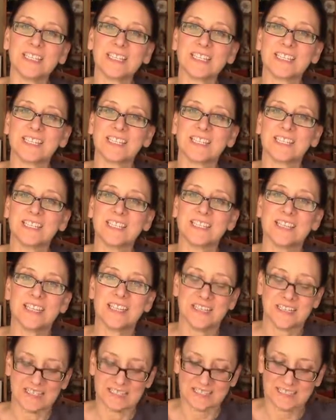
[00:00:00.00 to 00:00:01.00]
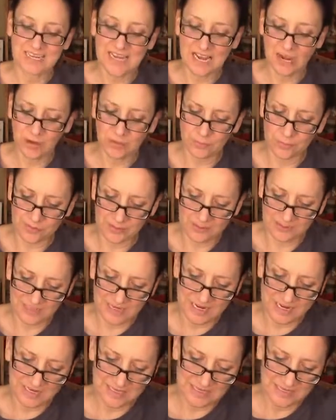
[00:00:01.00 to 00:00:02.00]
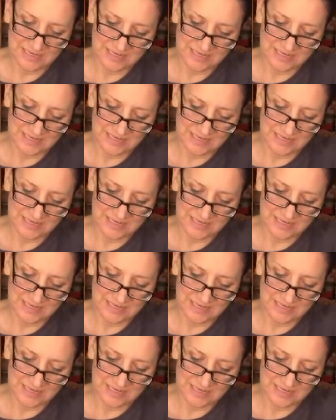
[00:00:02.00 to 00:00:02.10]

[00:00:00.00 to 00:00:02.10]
this down with this hand,